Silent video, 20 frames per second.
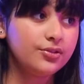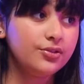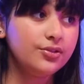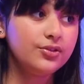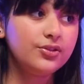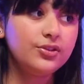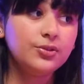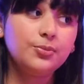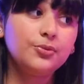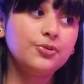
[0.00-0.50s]
you're
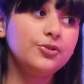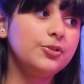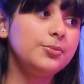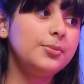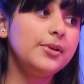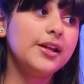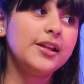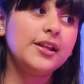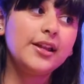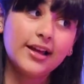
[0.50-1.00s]
supposed to
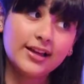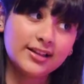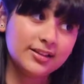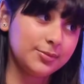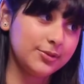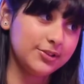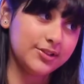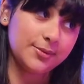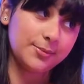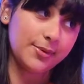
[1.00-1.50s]
be an
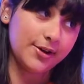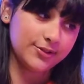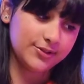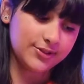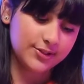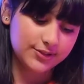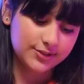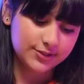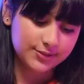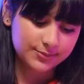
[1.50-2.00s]
expert about
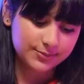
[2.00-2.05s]
it.